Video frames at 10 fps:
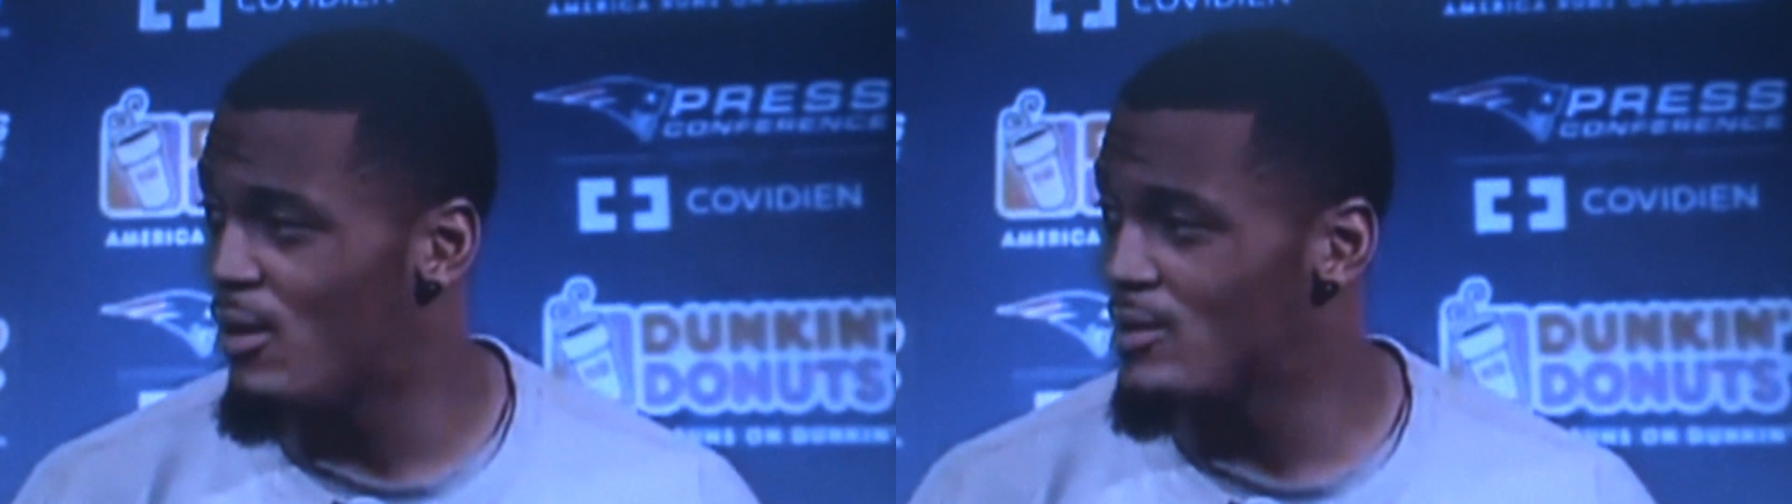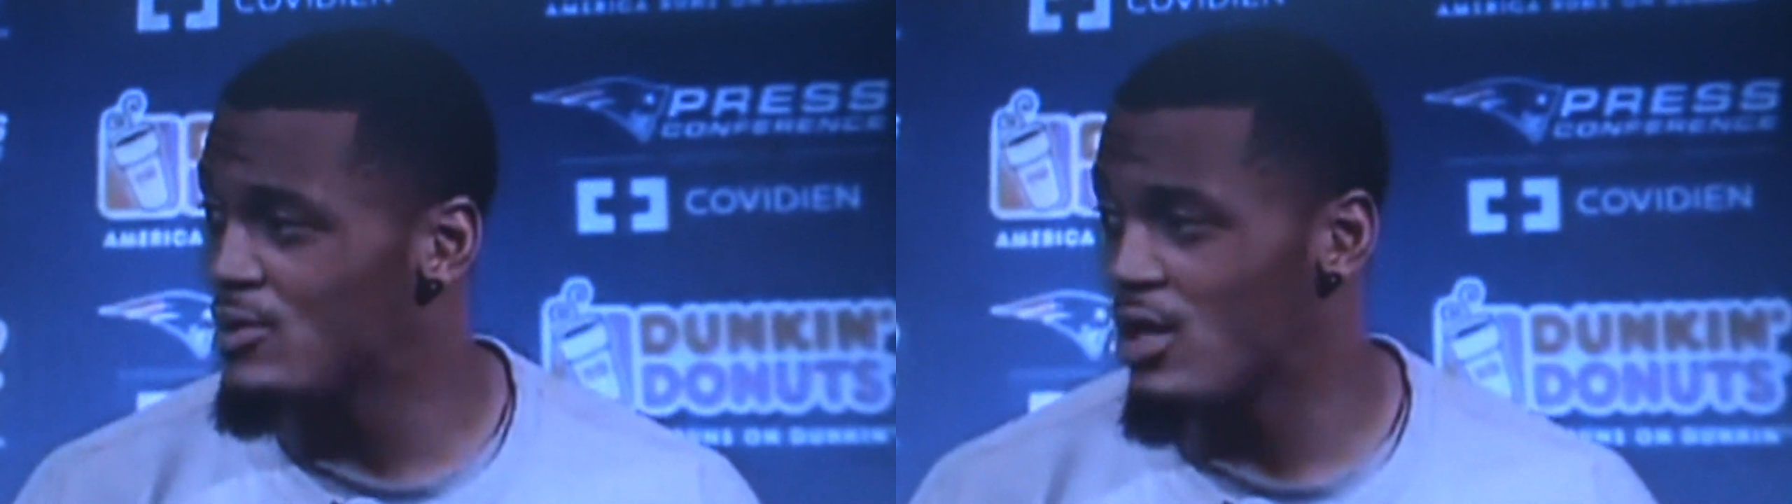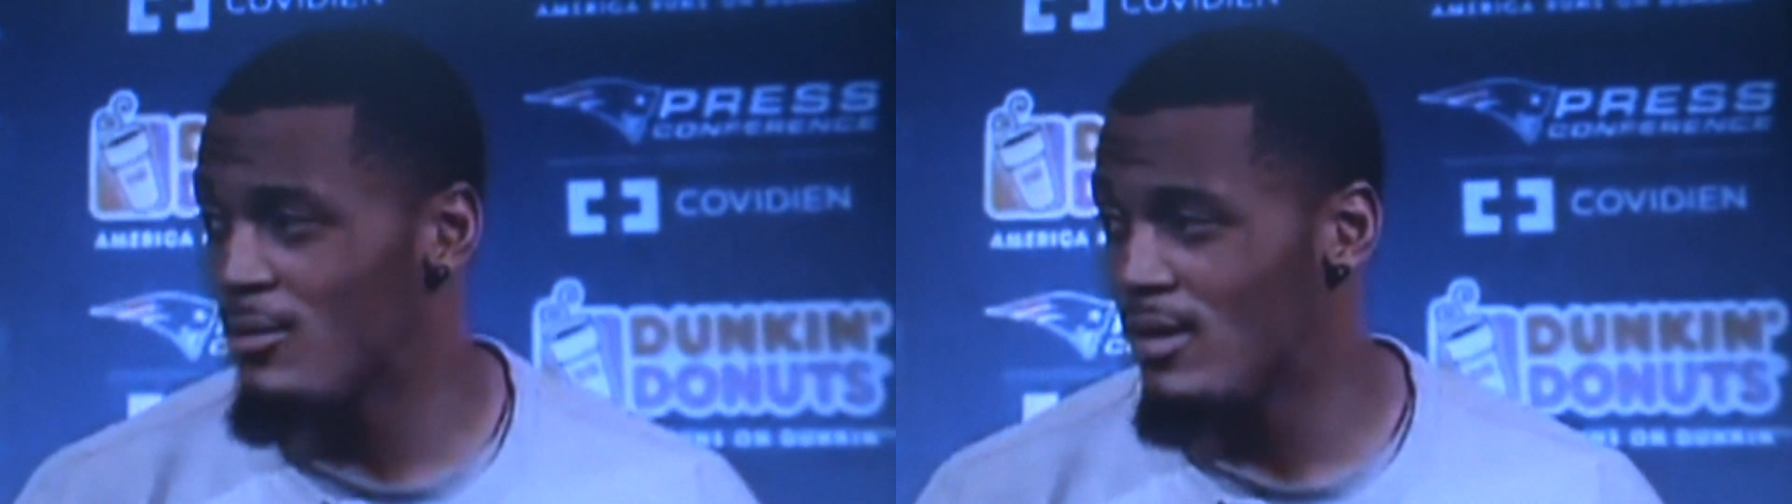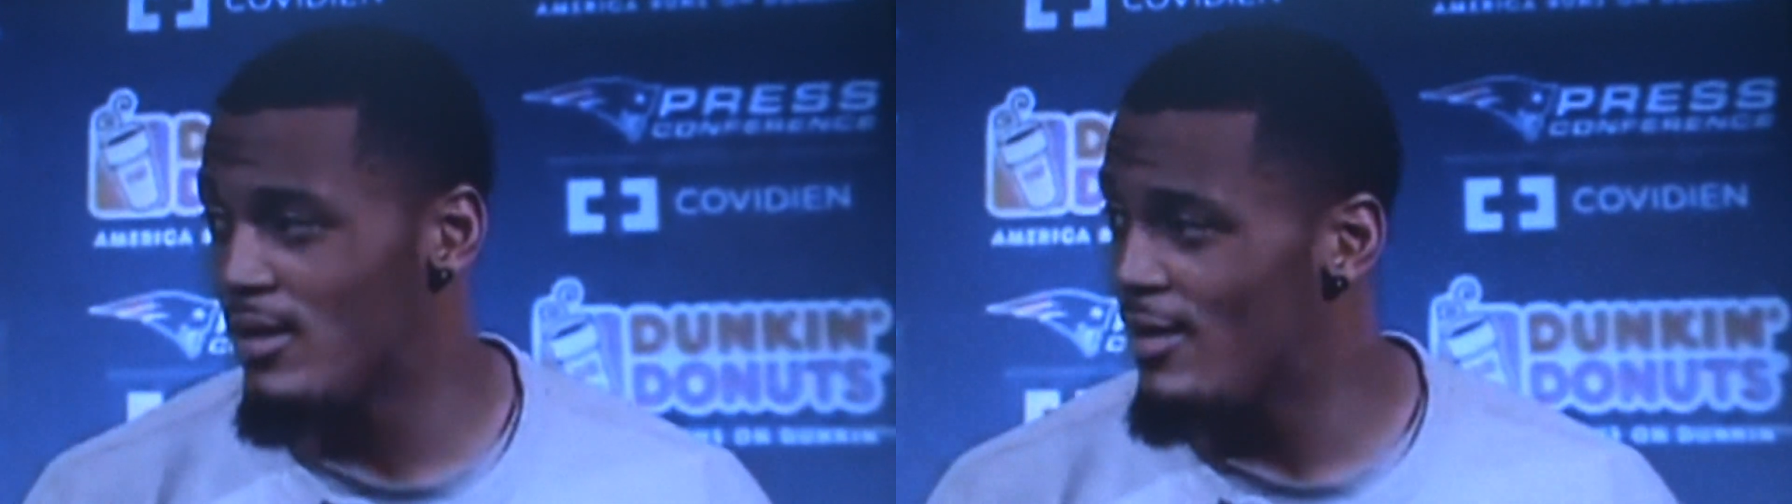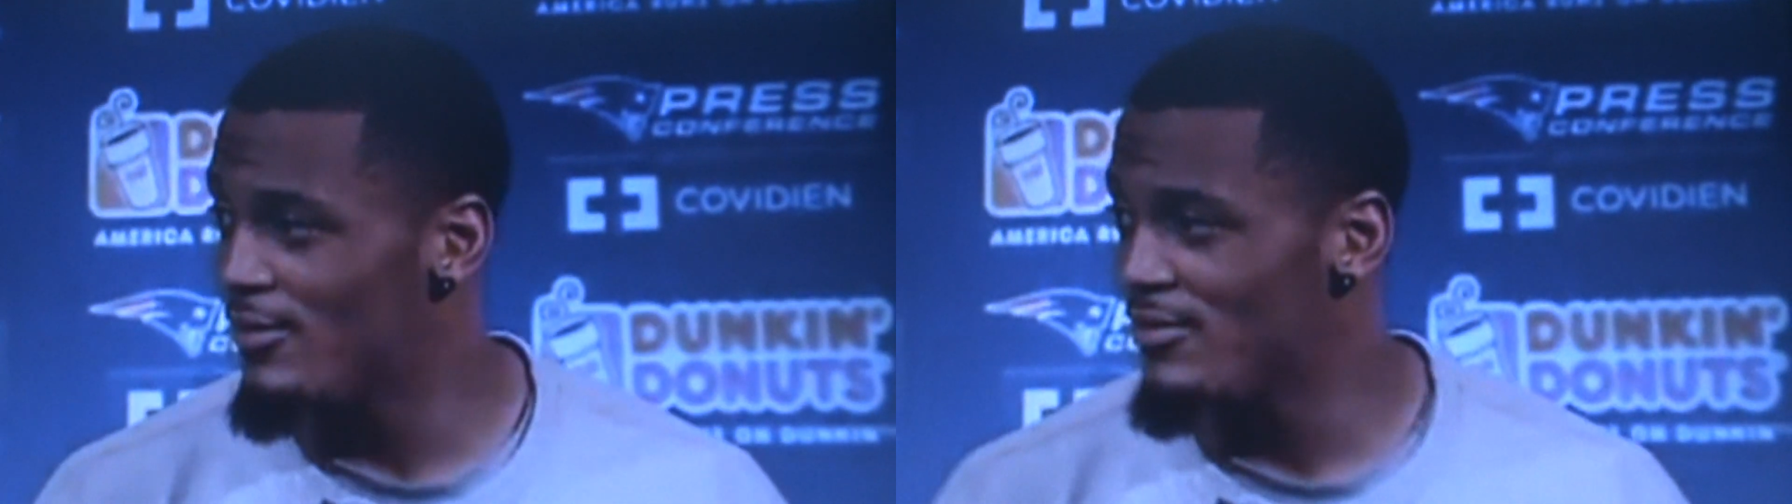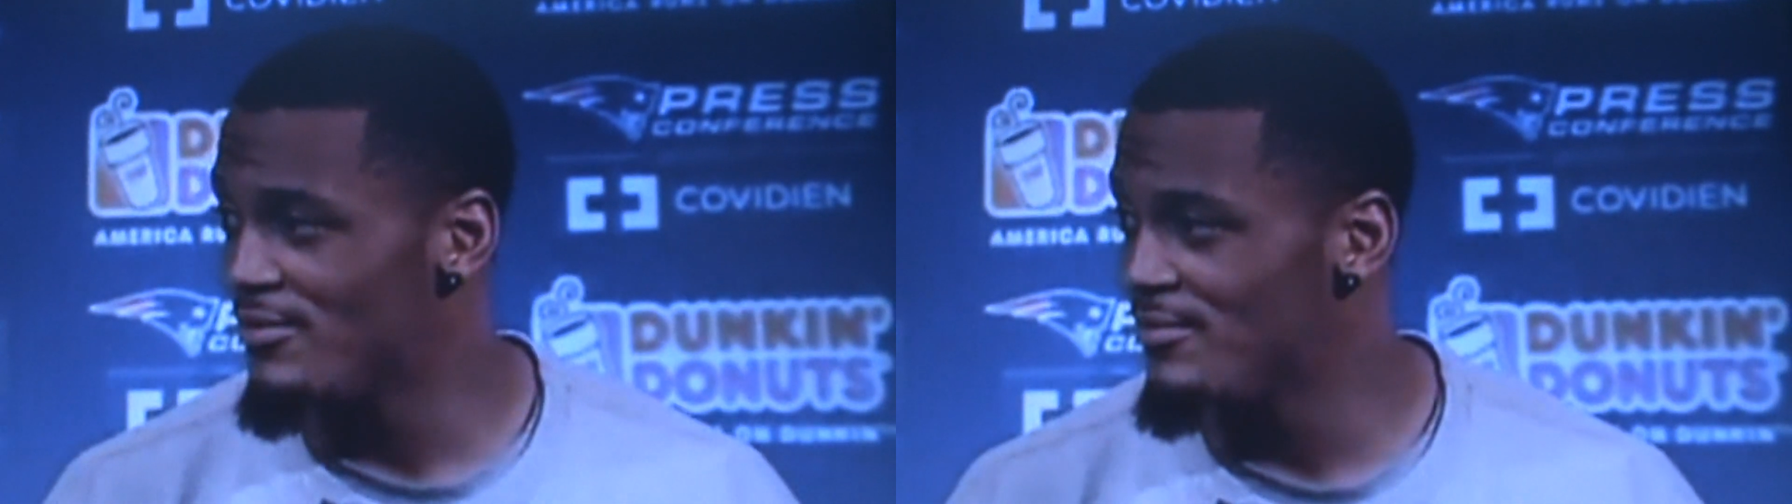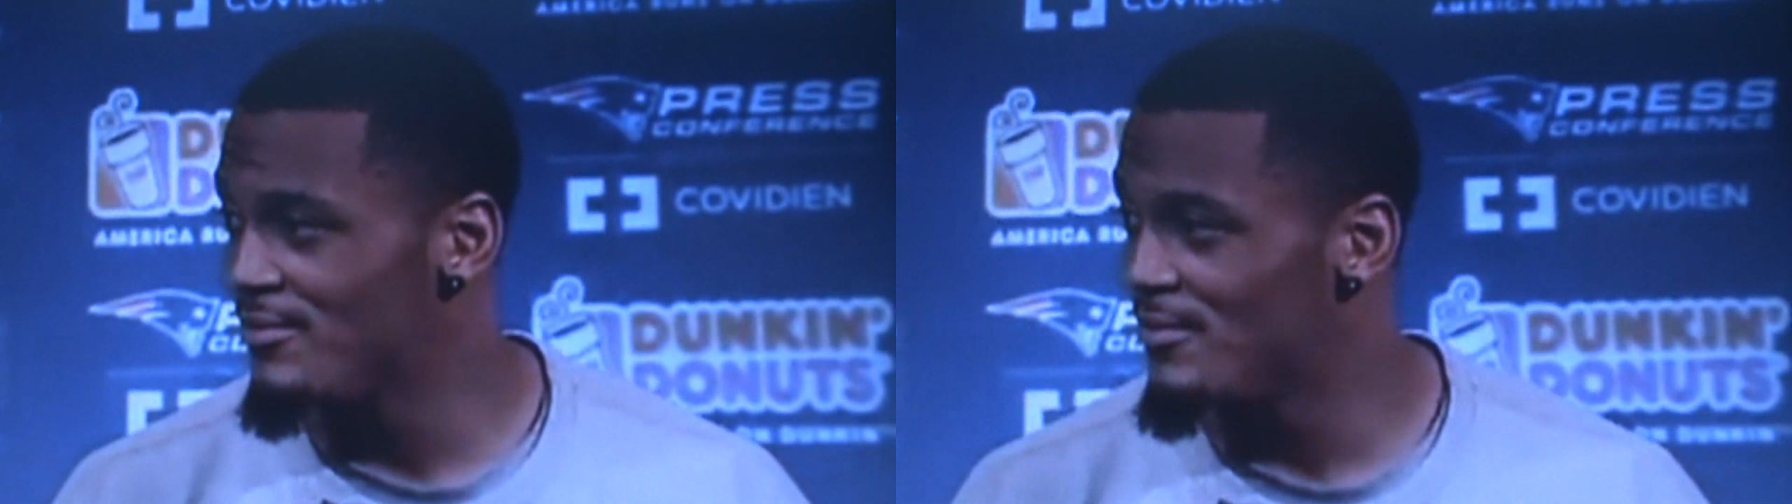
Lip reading: We just talk about life.